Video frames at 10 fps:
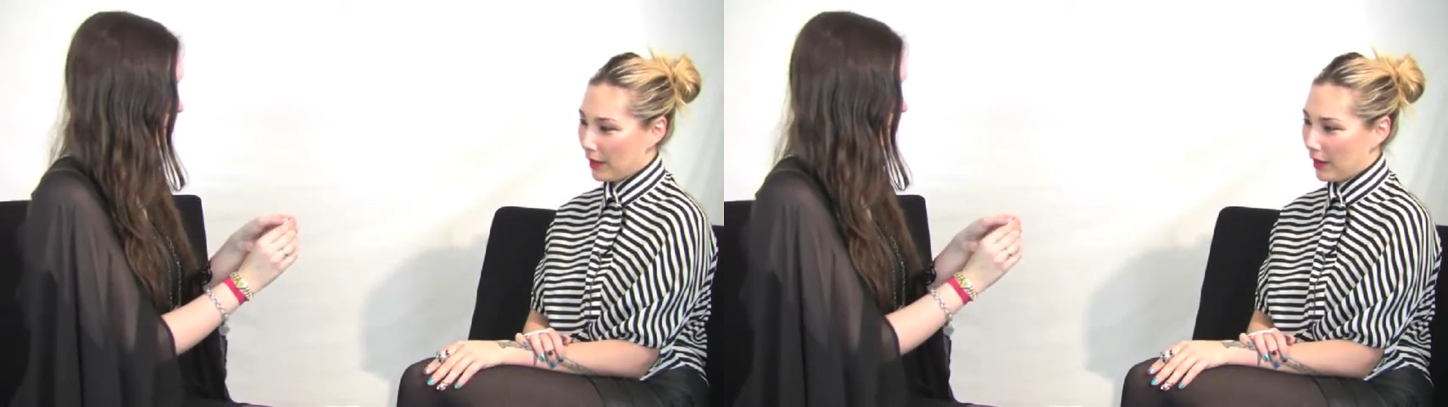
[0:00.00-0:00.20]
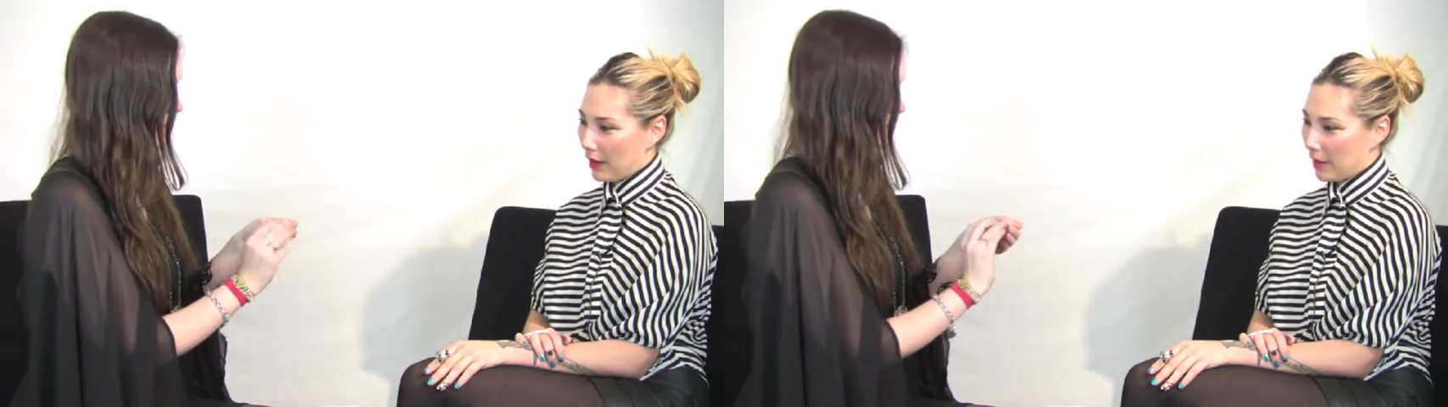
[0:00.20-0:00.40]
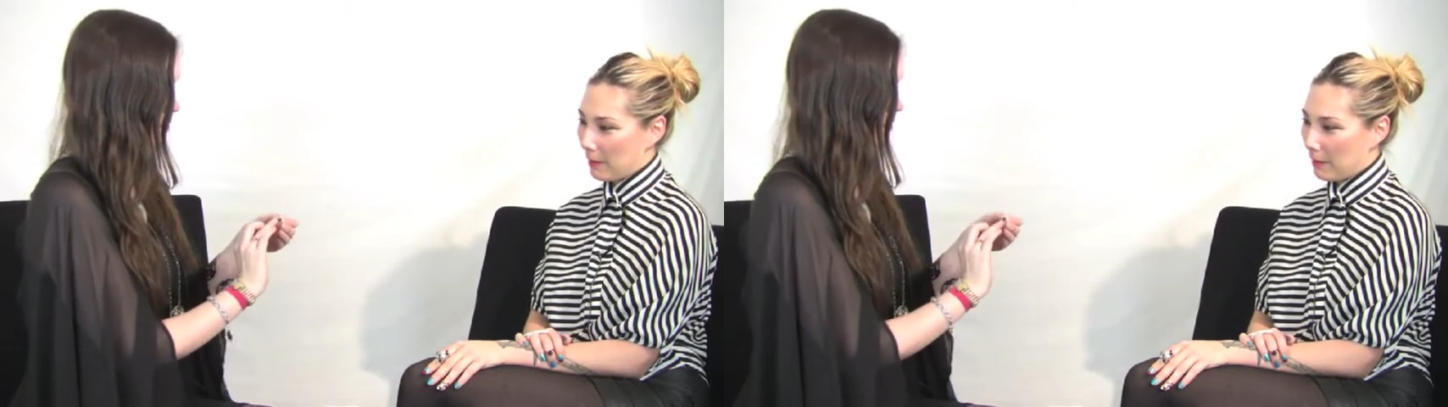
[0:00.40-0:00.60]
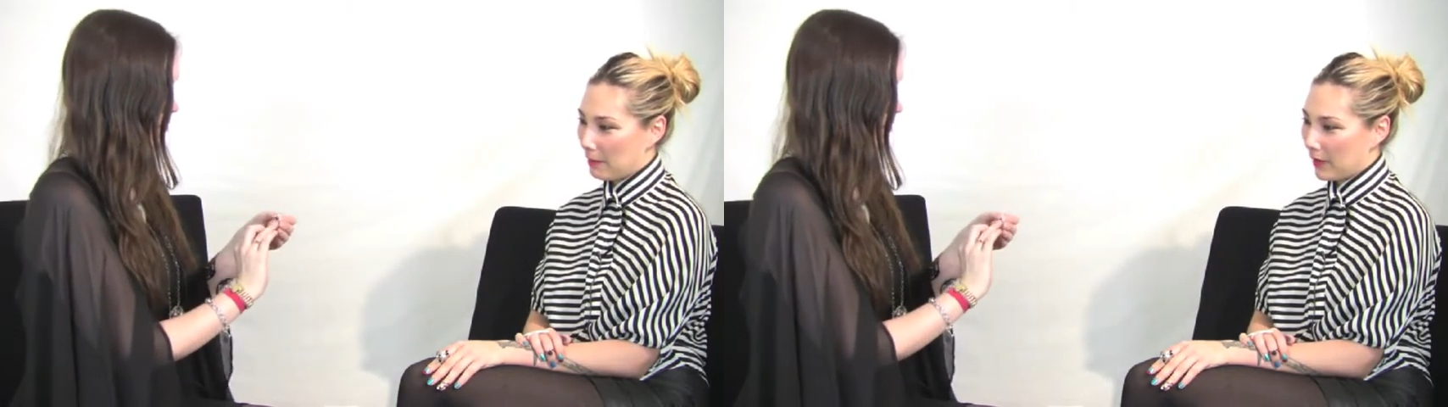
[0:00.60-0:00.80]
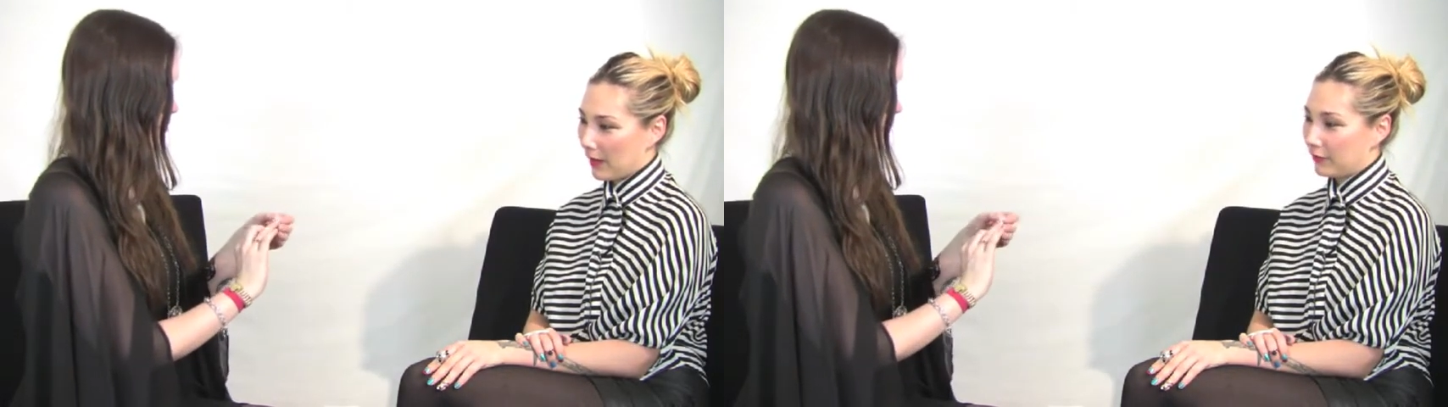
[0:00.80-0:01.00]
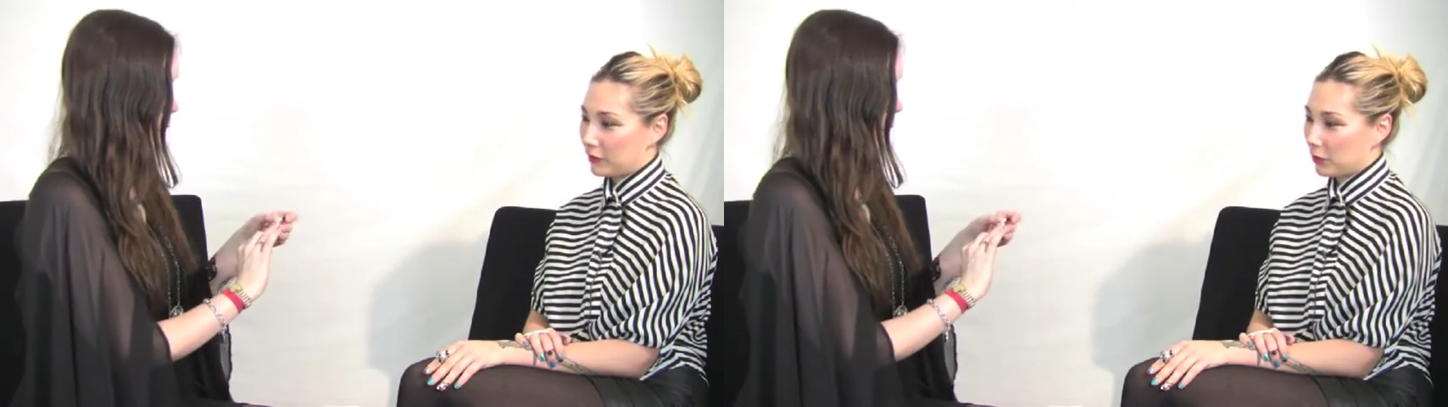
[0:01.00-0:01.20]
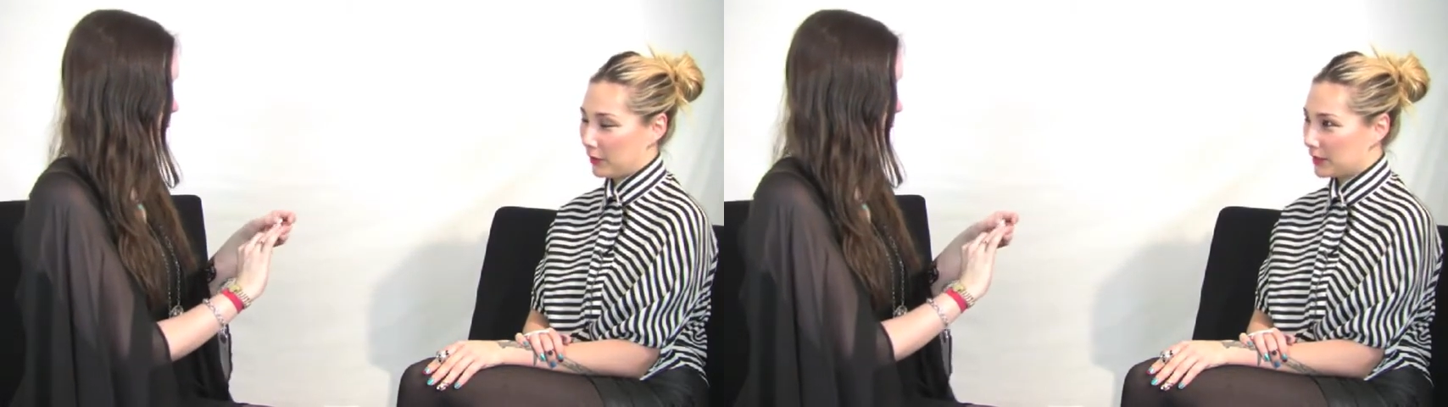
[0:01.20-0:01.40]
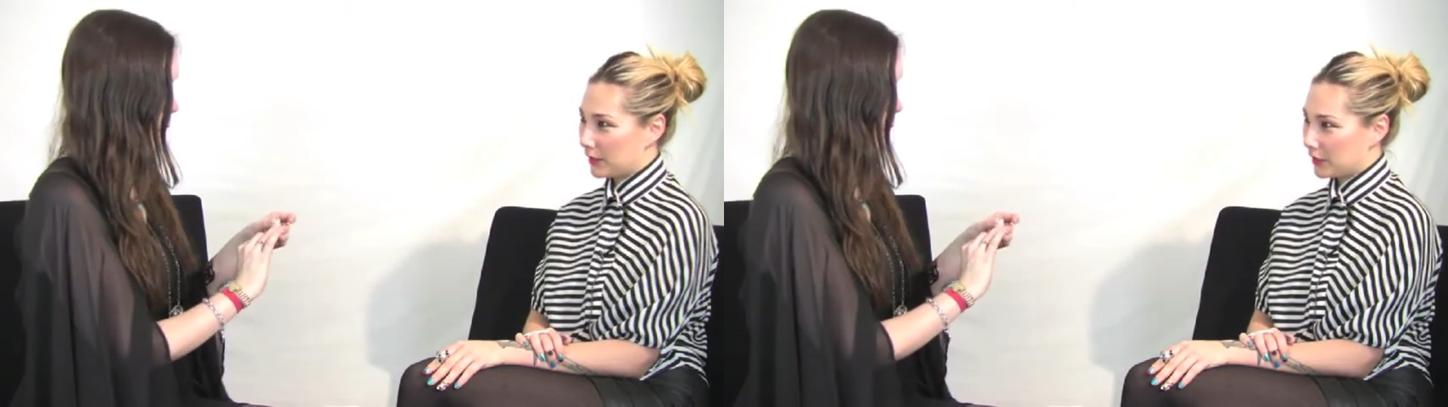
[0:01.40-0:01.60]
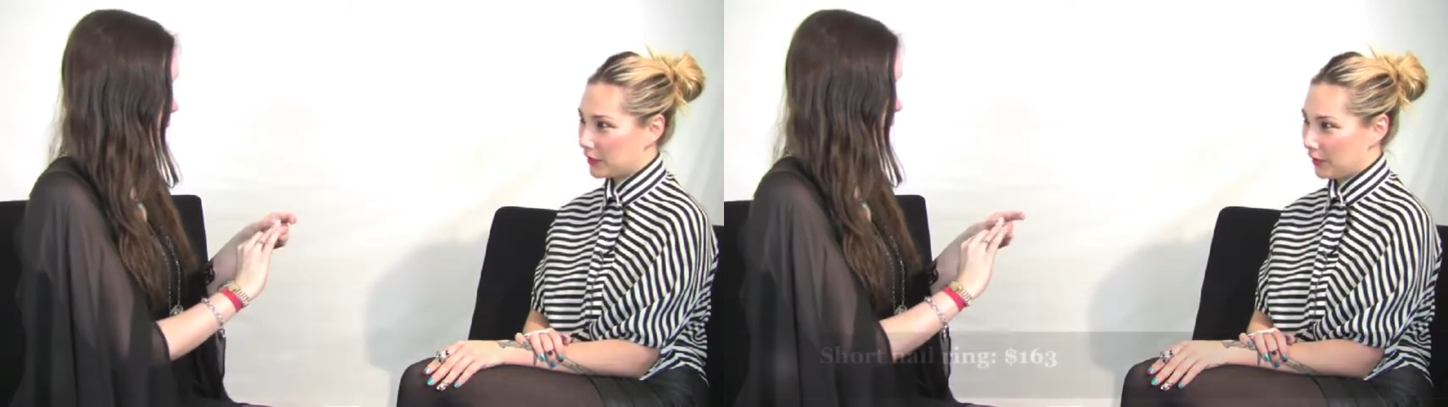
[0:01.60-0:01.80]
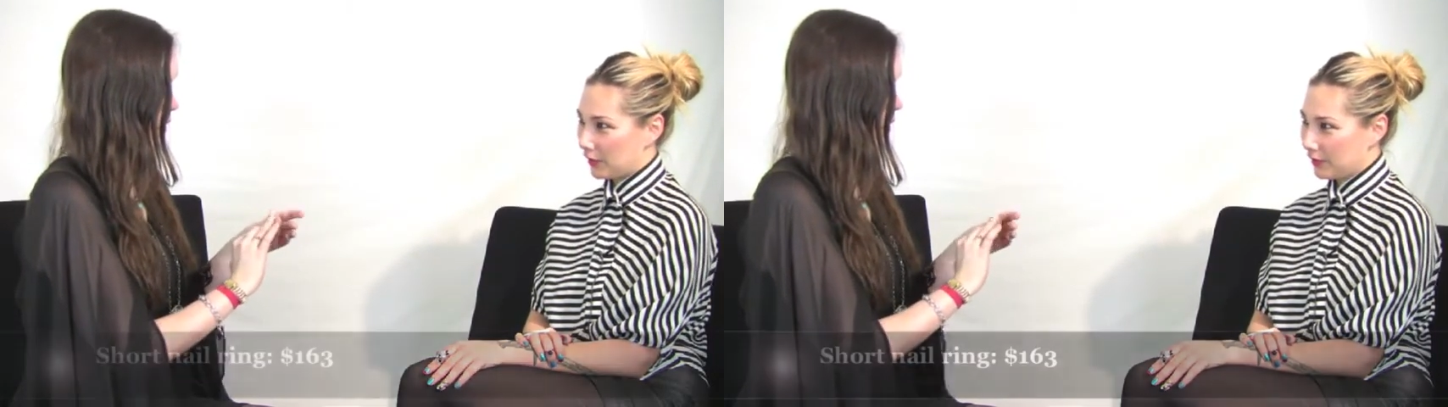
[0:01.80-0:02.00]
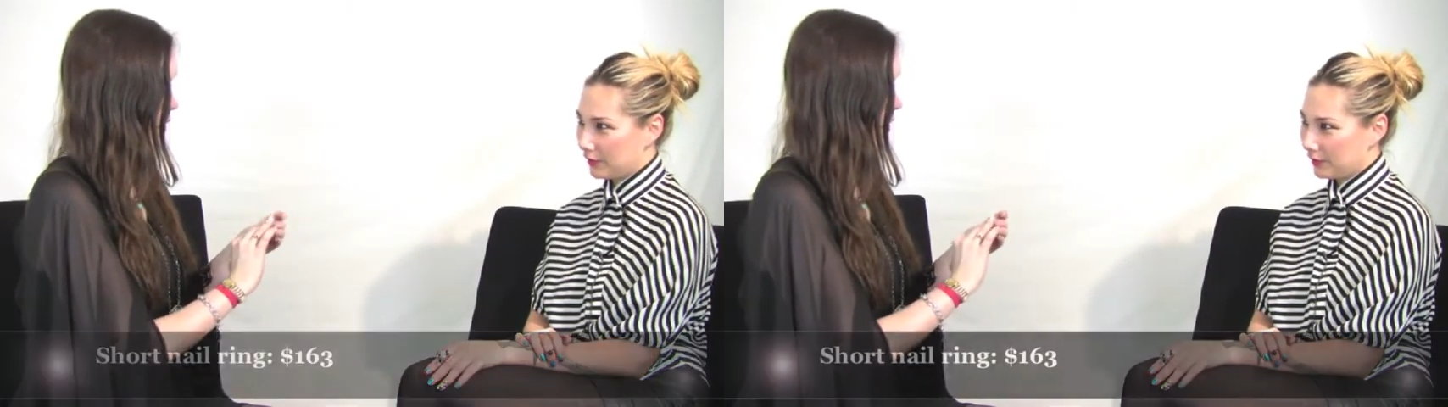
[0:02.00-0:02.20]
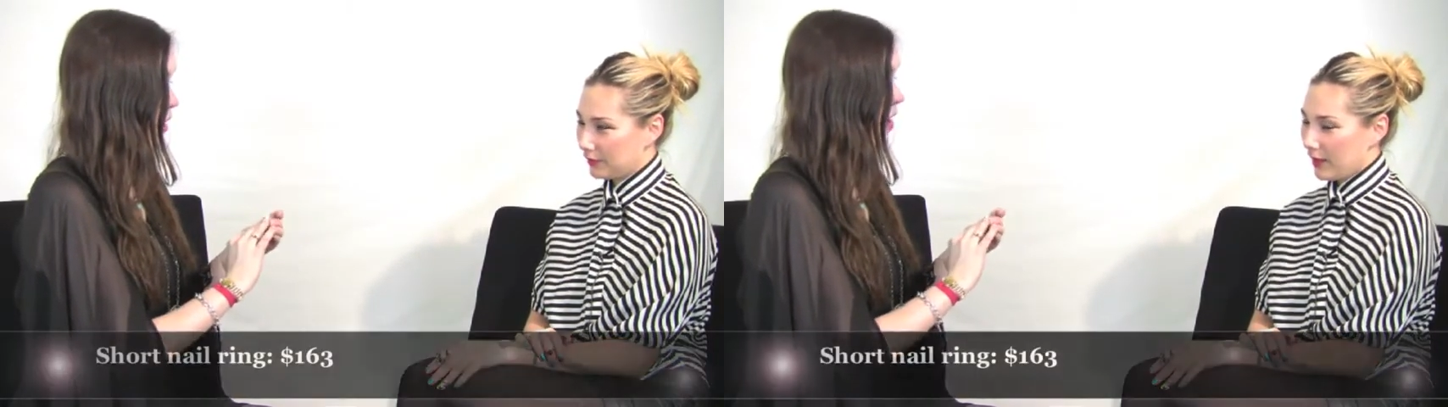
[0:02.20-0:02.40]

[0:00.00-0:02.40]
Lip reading: I have a twin sister.